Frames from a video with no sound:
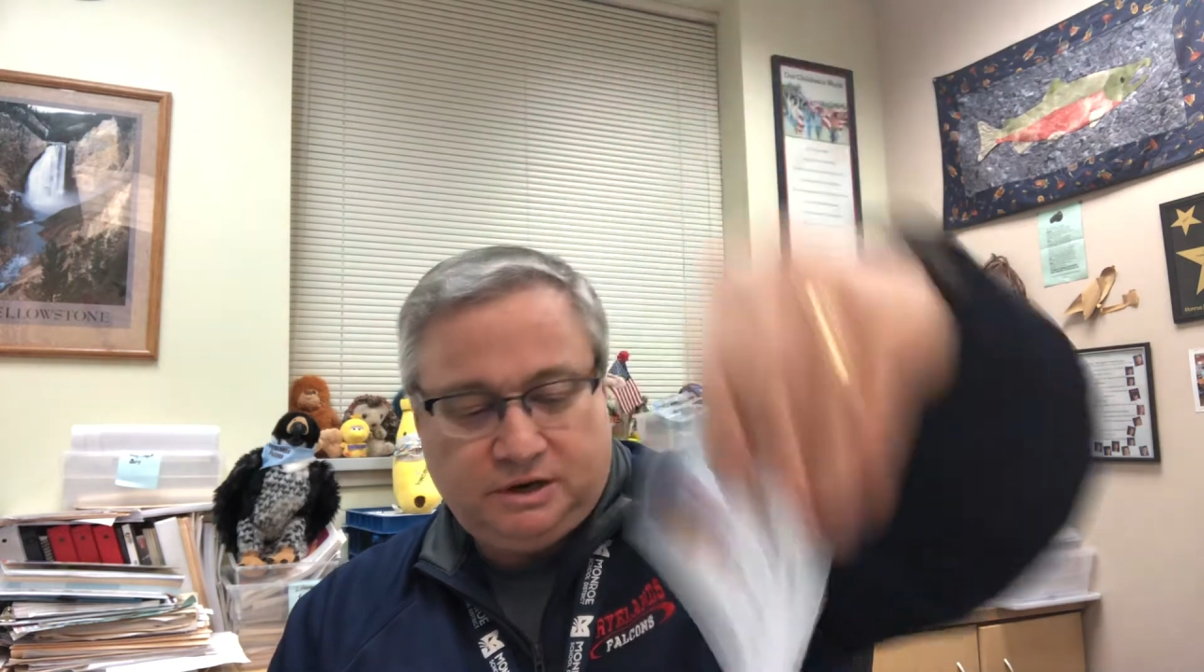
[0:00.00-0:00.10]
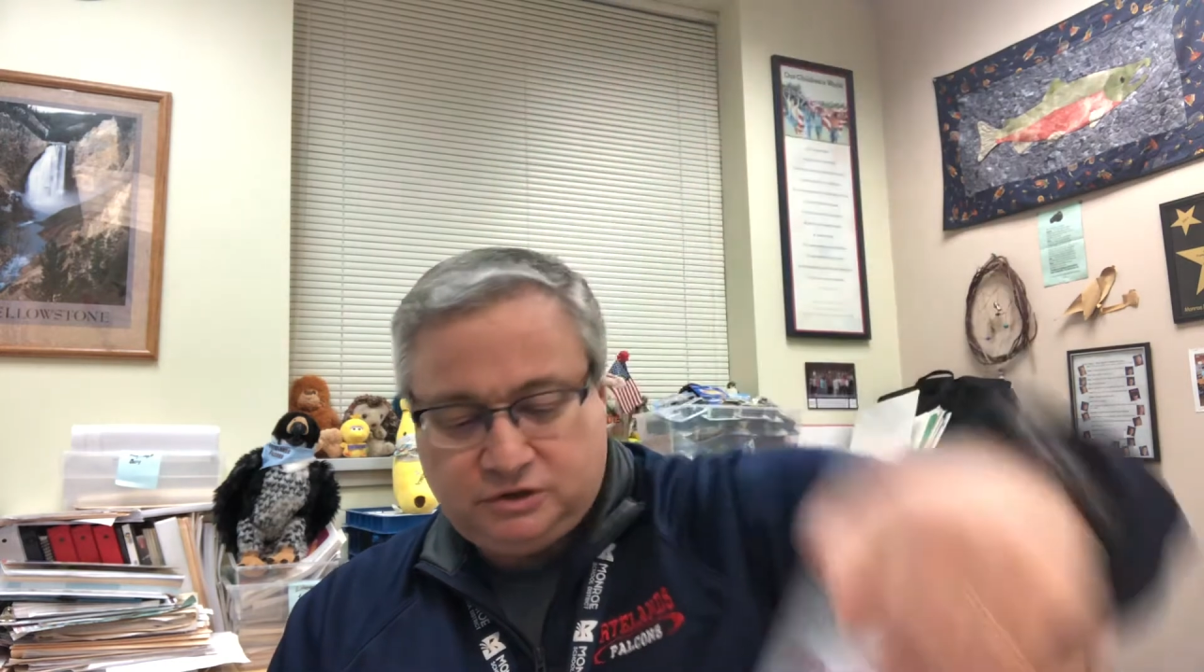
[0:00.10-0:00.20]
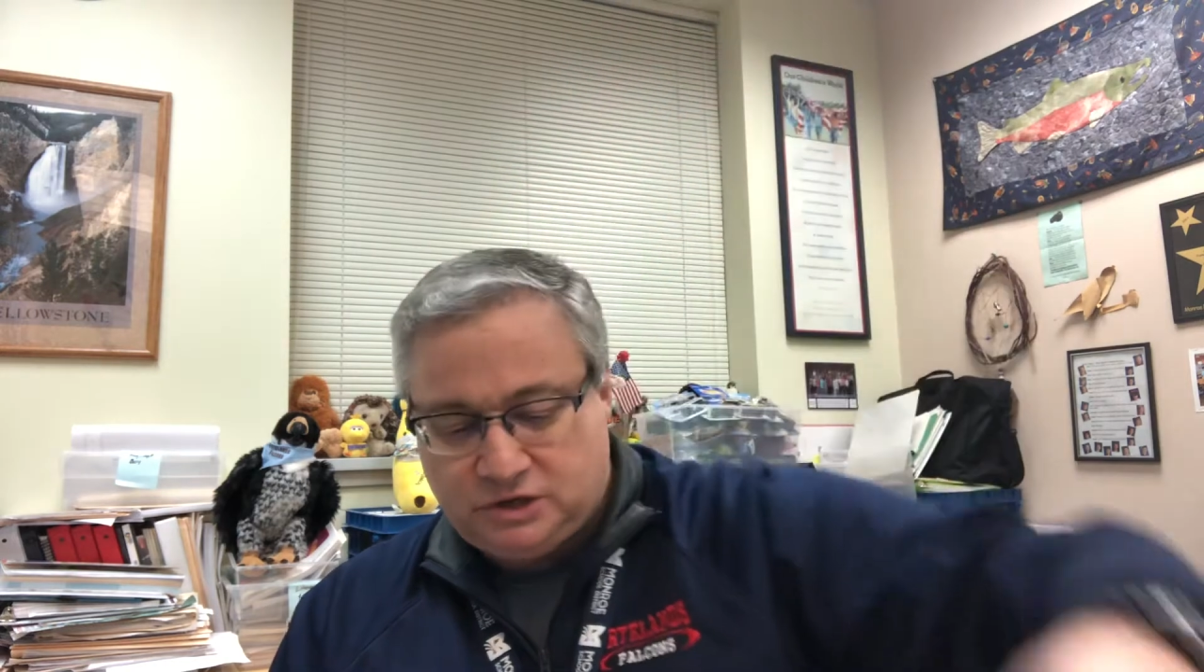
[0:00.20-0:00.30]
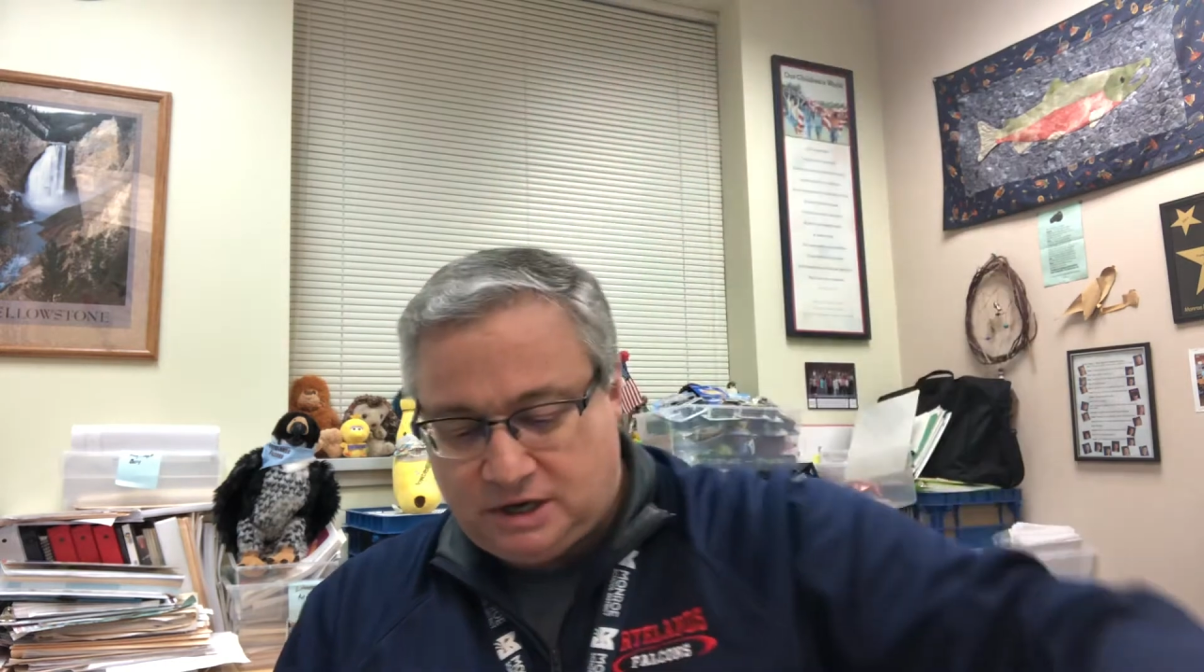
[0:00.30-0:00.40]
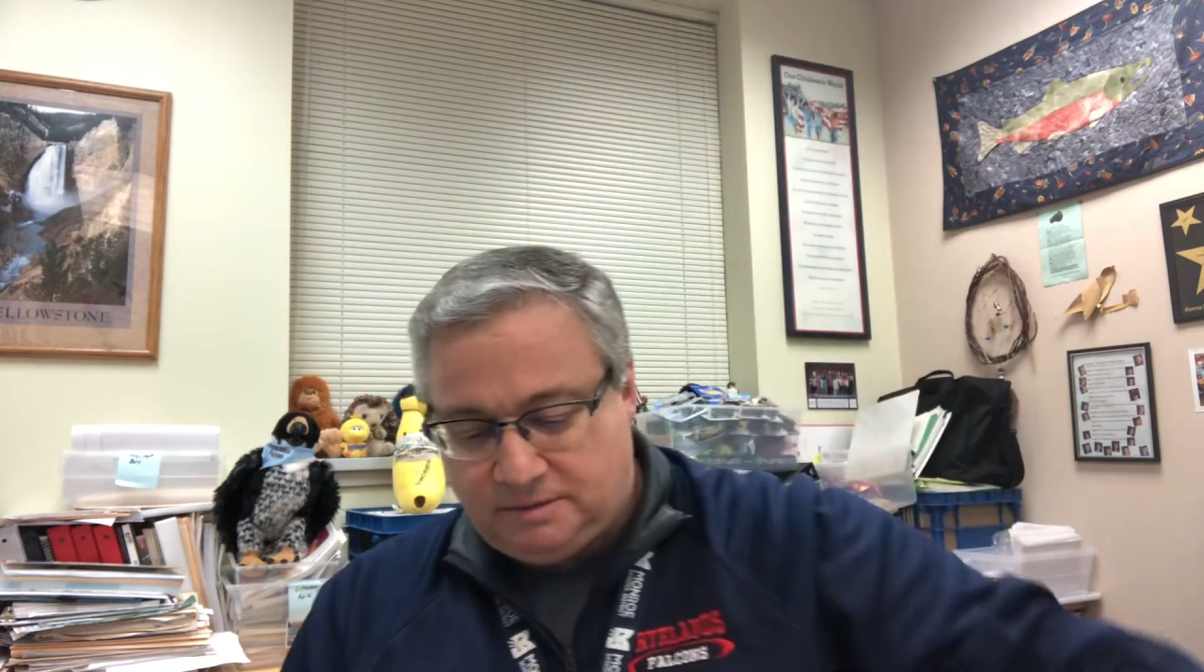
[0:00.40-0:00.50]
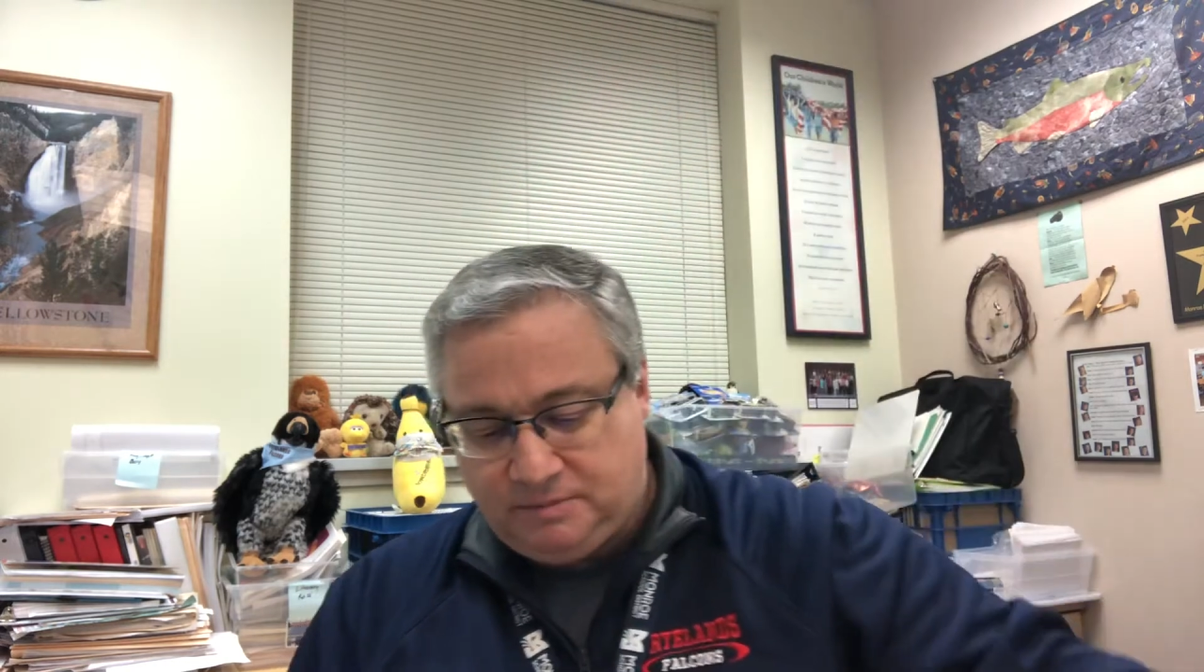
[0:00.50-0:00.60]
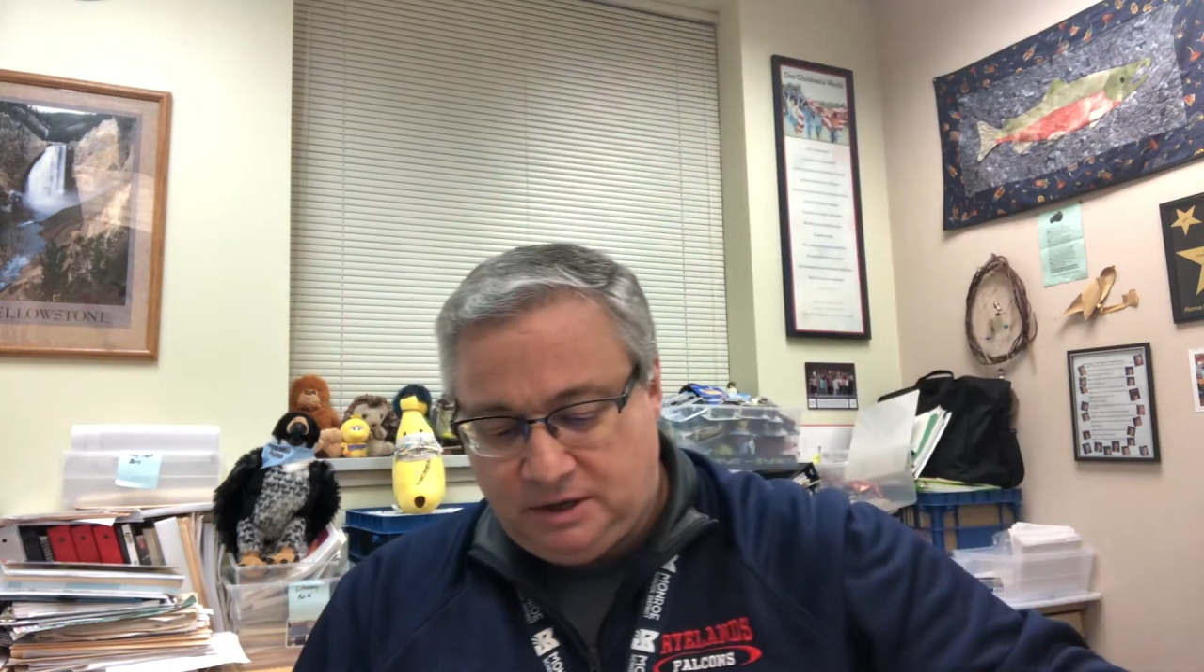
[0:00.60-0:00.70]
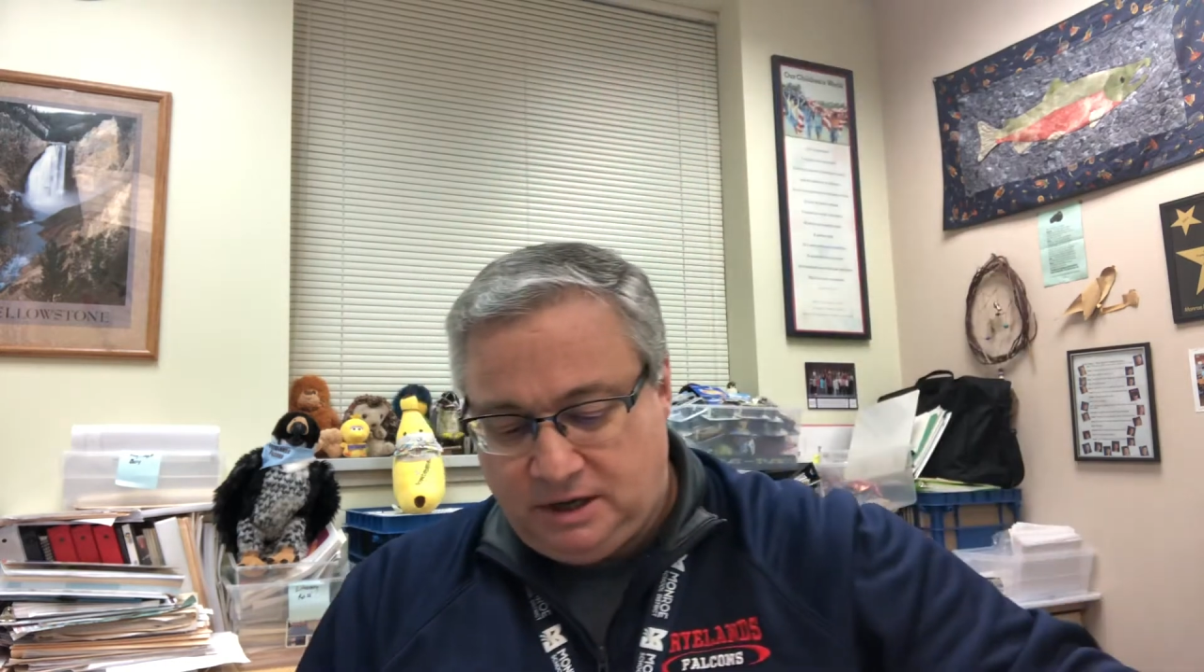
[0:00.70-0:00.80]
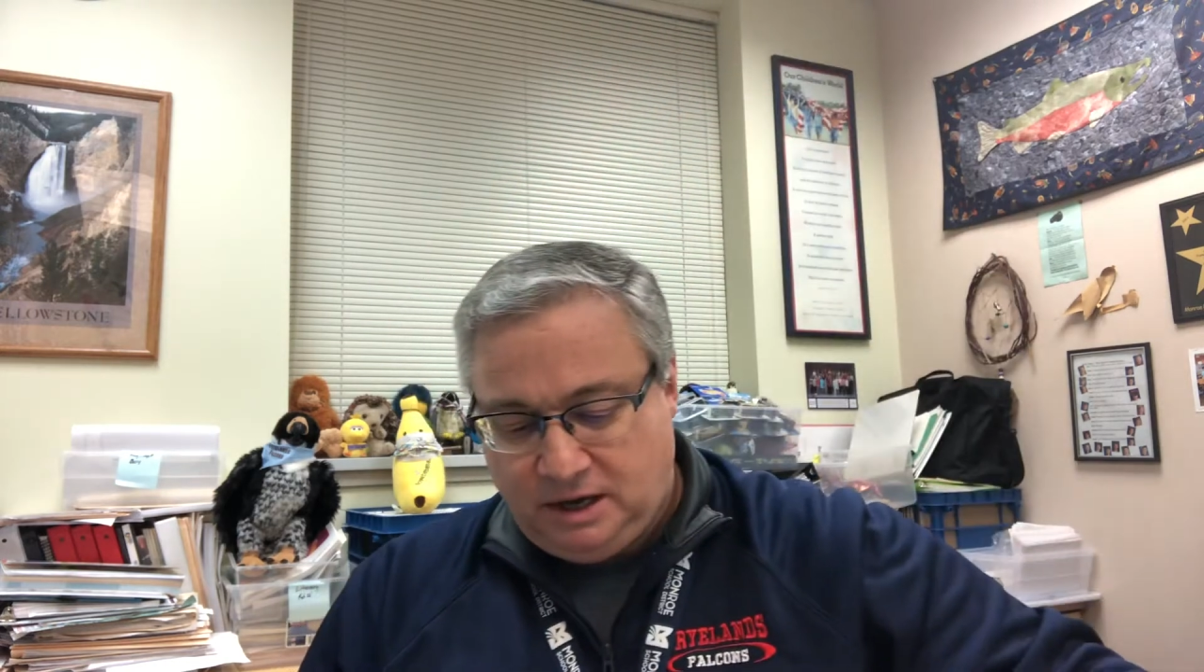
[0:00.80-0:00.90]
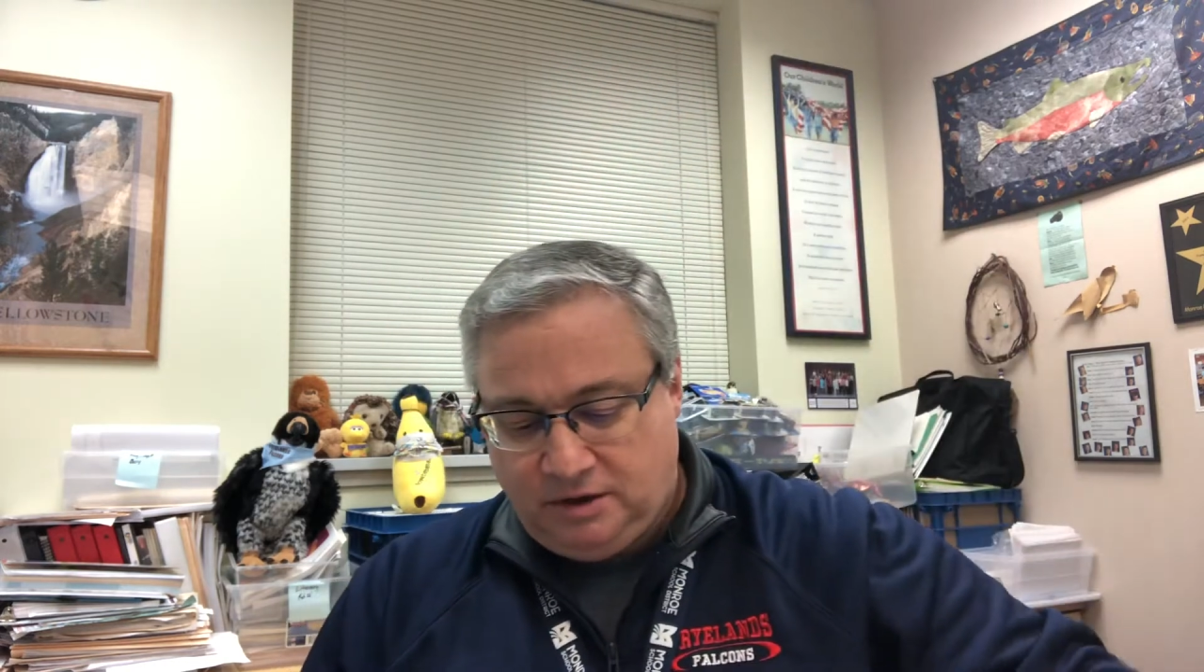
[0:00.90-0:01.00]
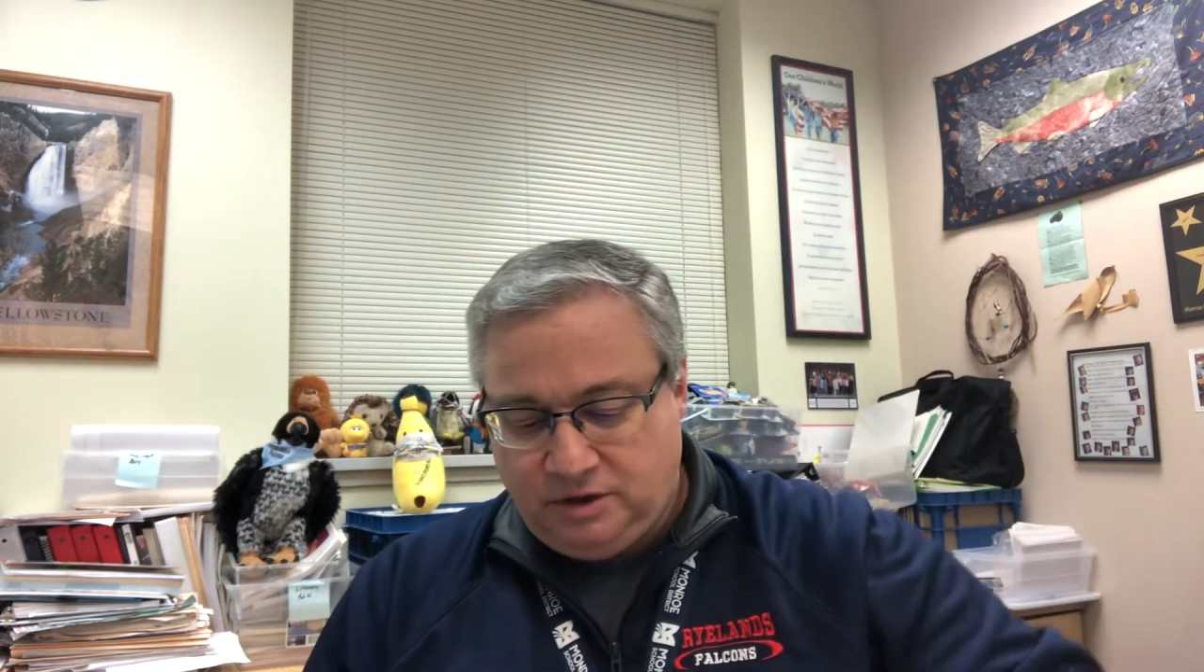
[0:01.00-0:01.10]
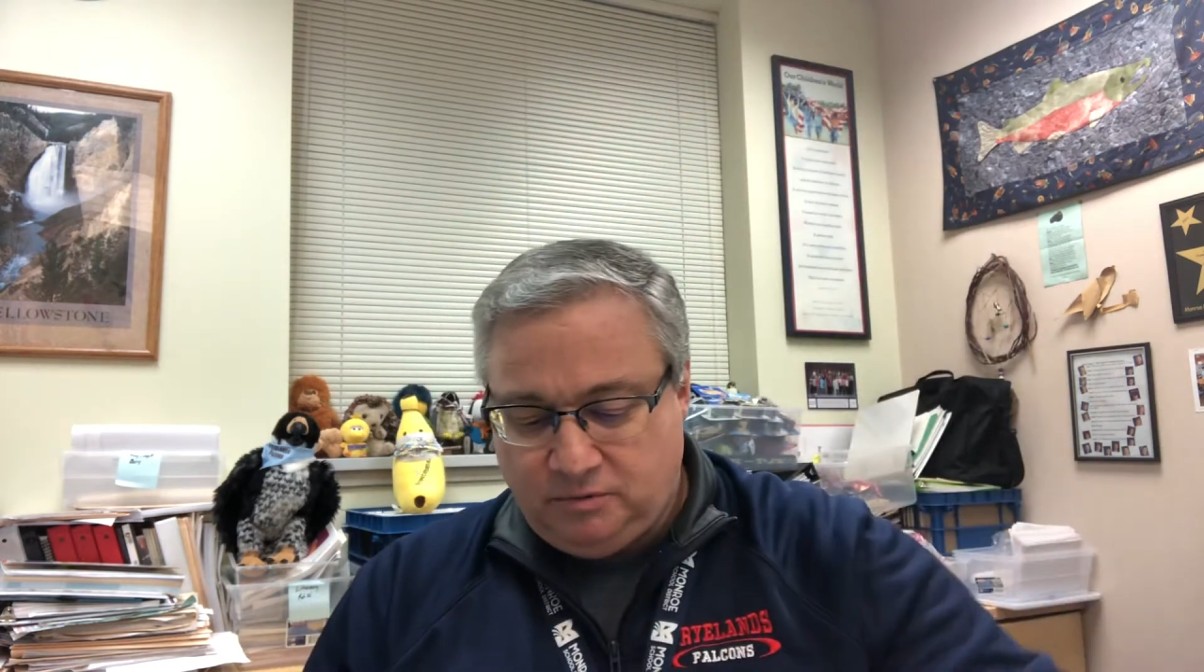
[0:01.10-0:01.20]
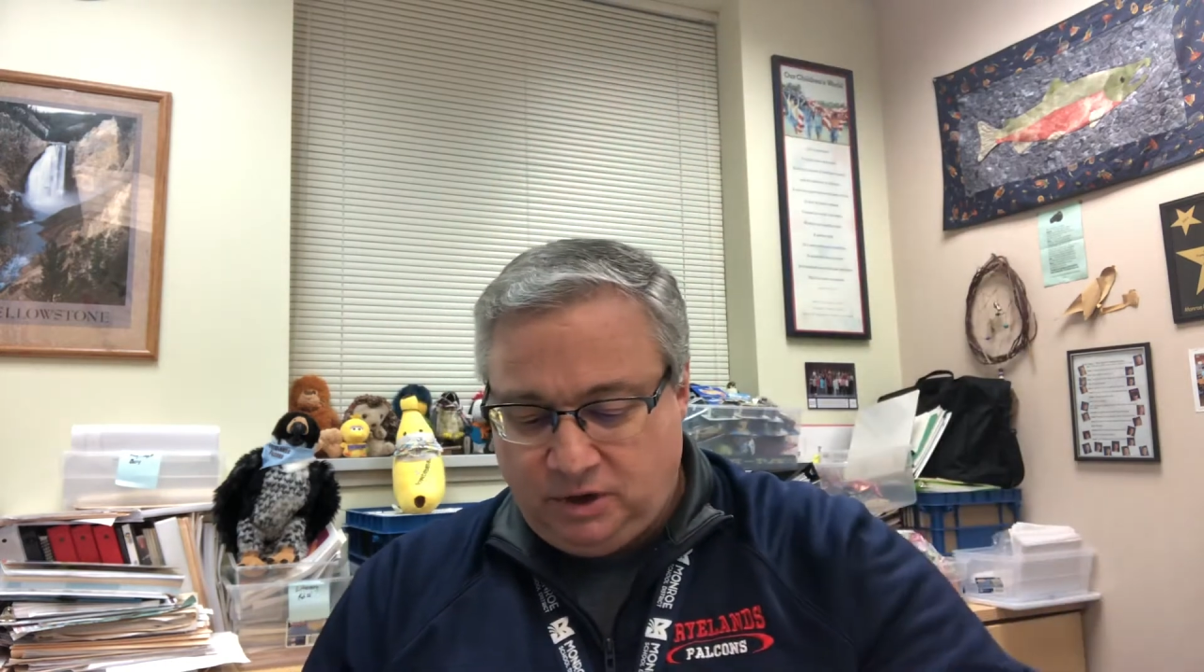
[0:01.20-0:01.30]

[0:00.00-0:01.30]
job. And then we